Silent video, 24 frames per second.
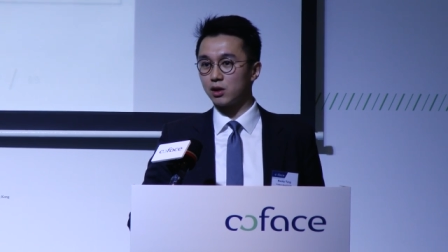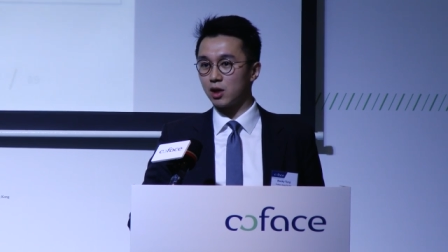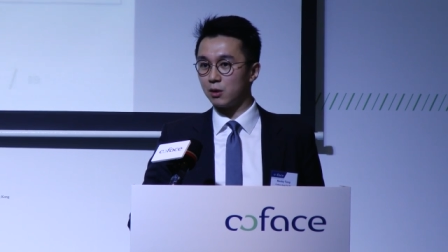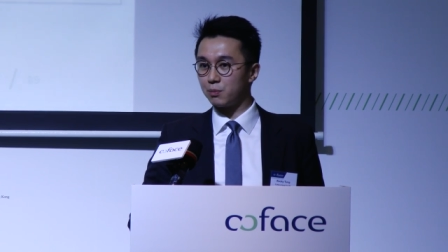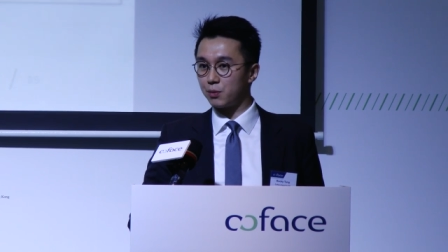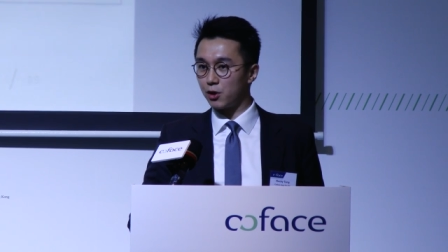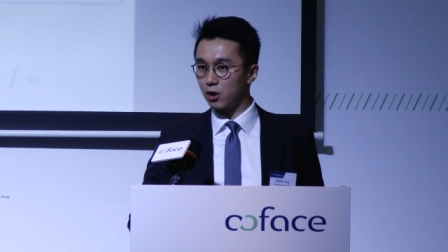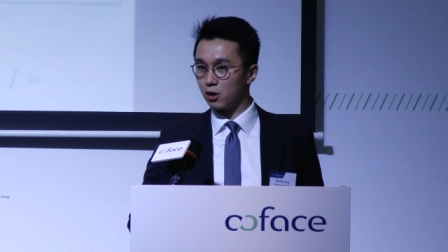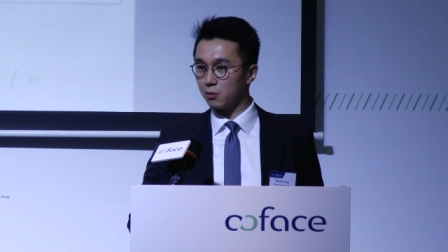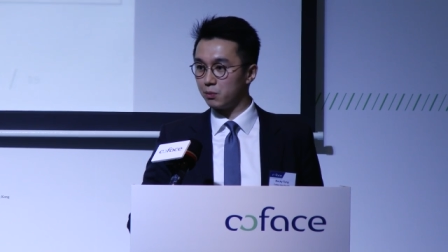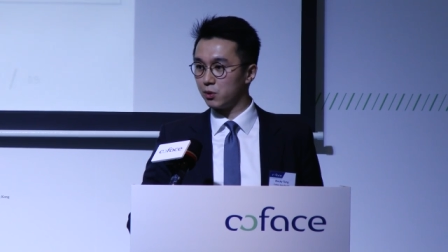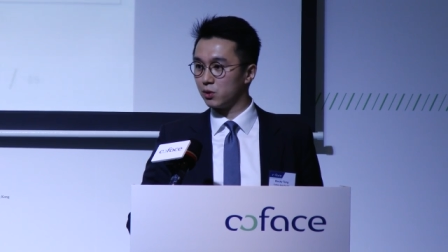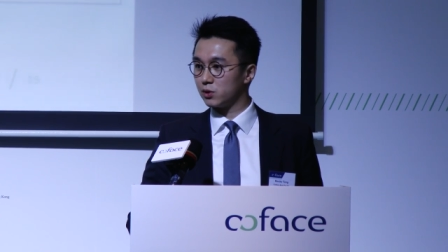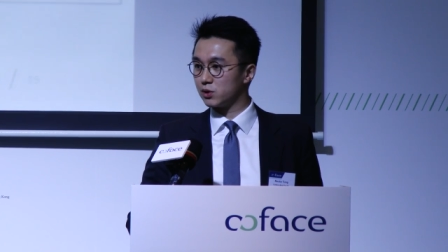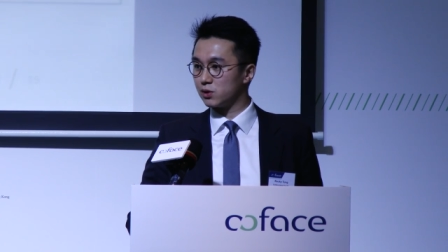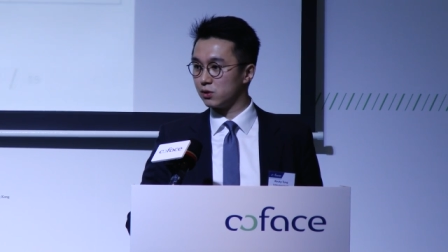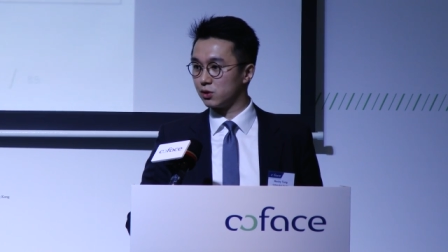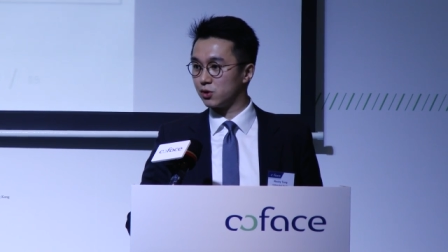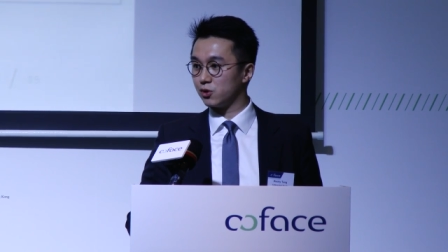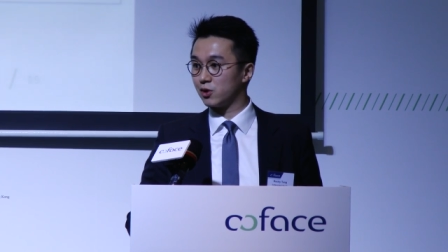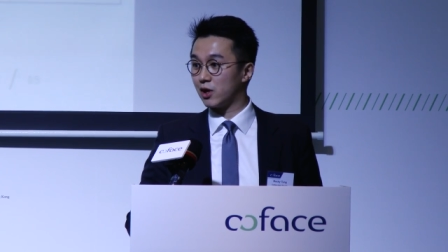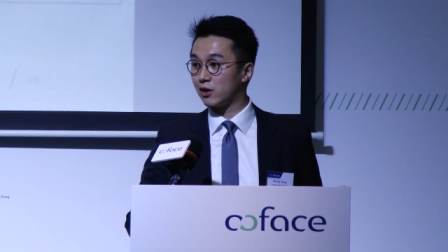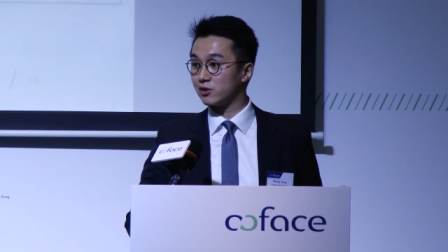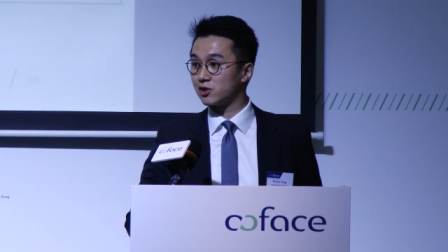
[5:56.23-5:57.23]
comparable
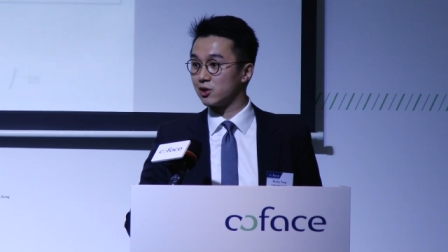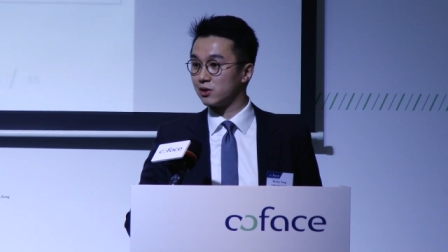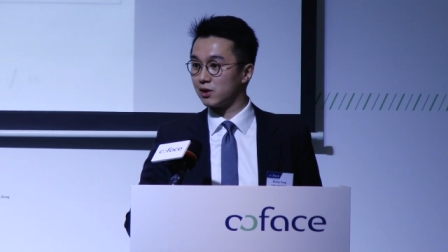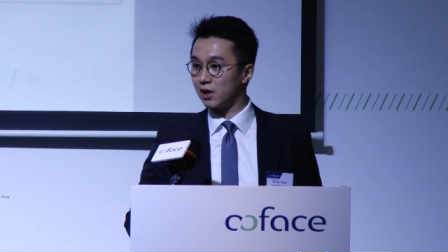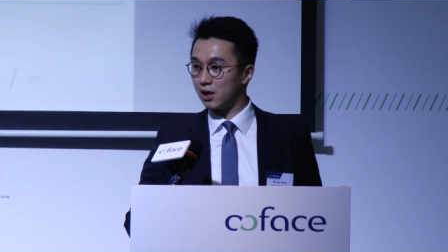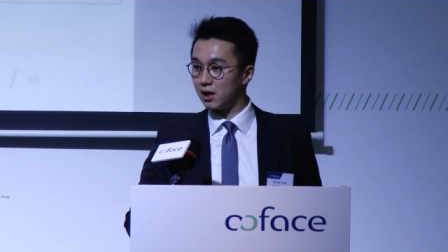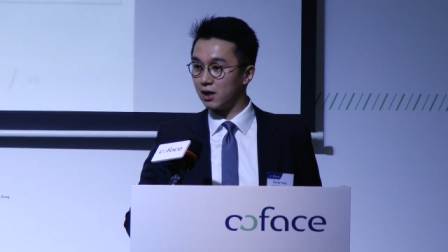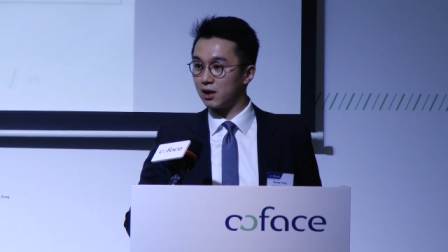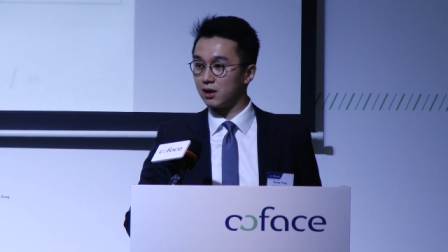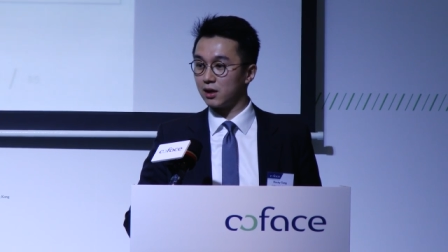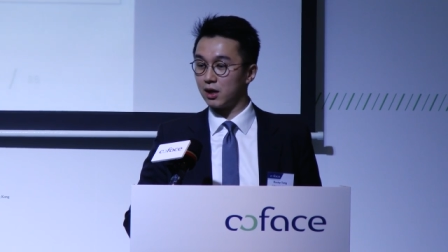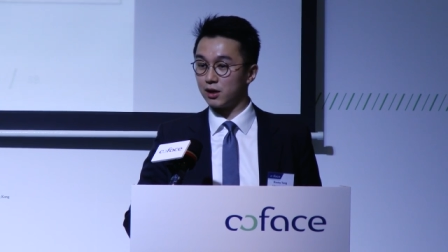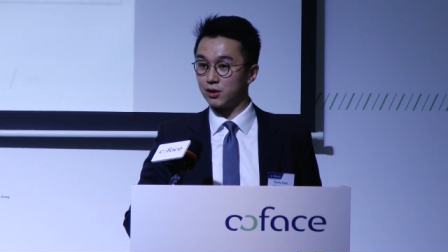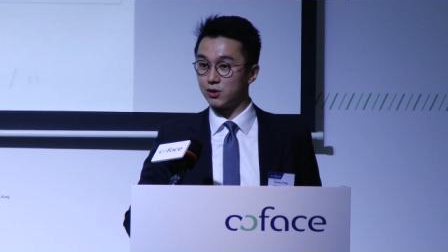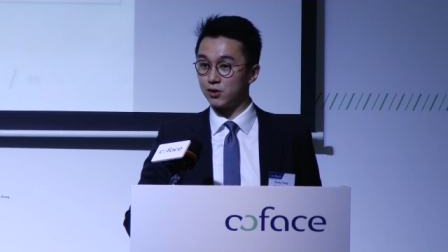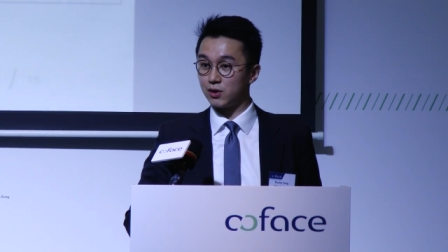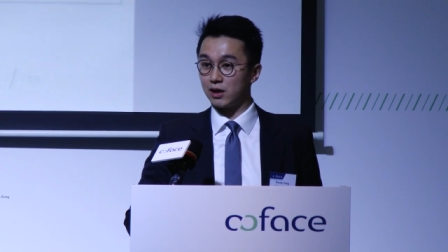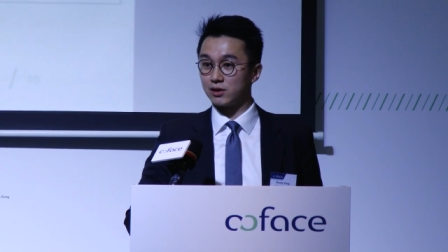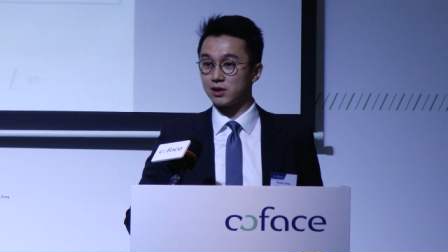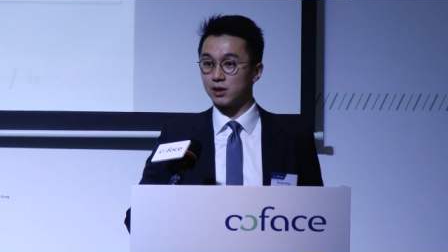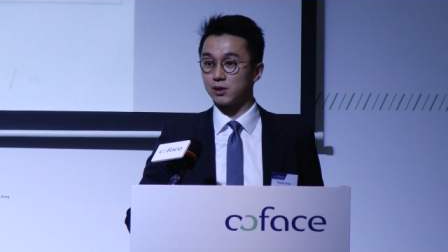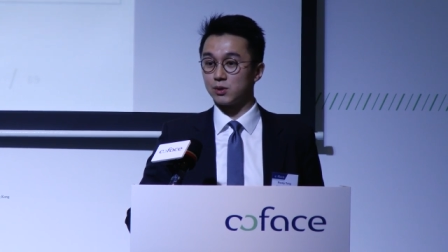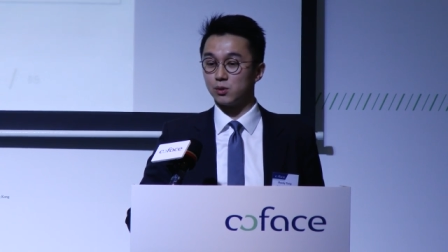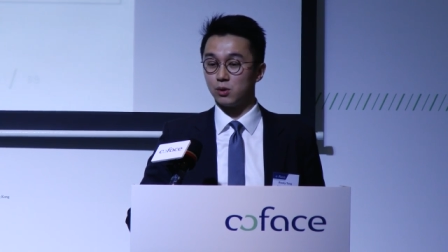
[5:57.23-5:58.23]
to two thousand nine and two
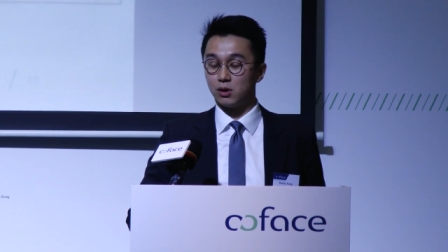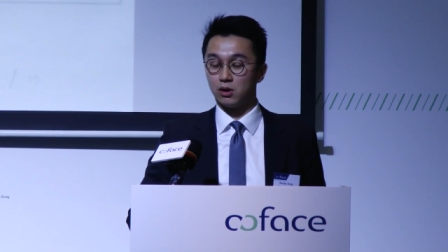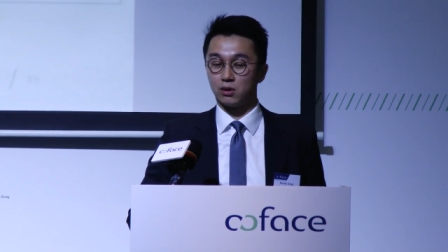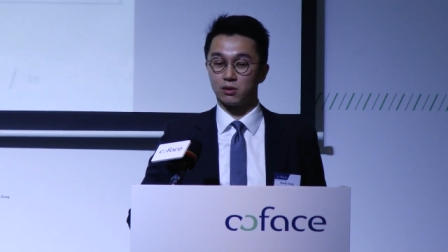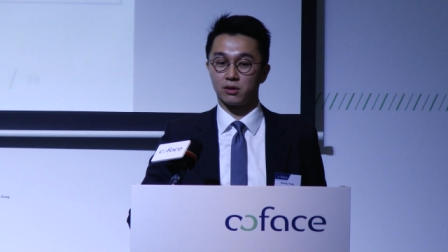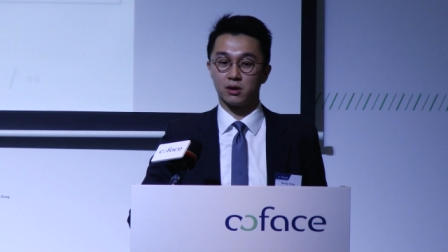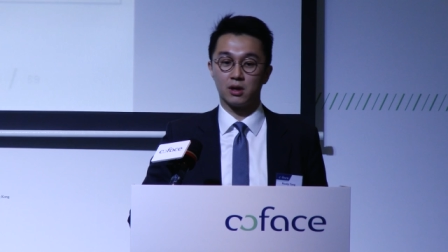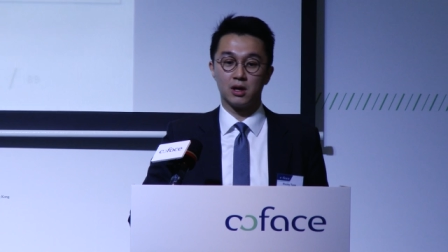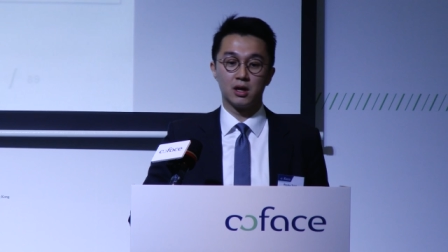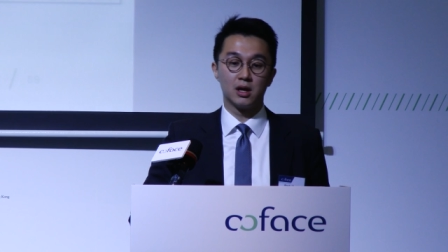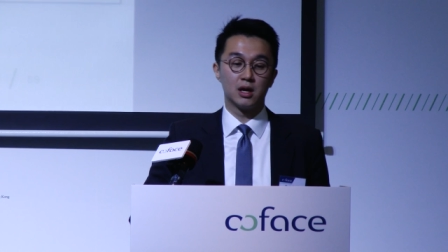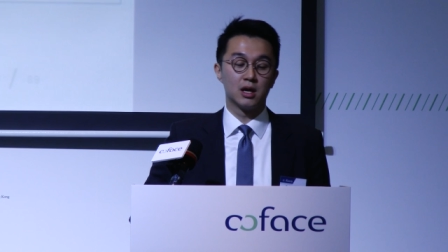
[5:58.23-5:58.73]
thousand twelve.